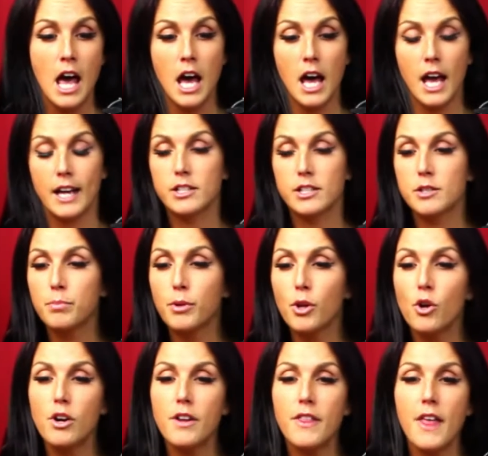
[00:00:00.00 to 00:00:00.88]

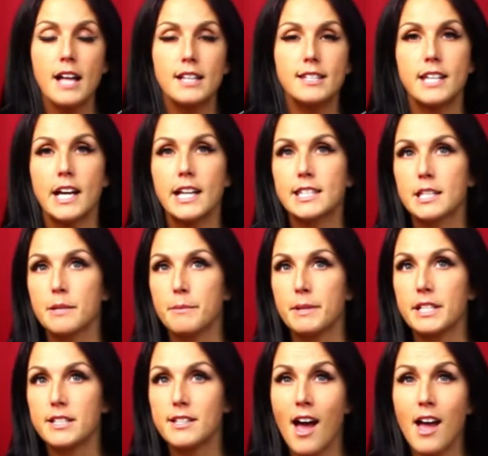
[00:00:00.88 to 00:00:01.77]
explore that, set some
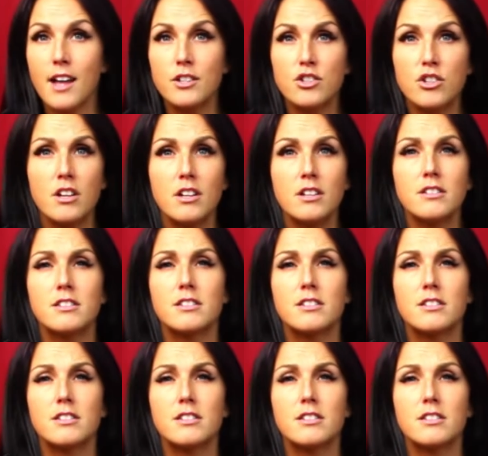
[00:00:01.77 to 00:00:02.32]
intentions,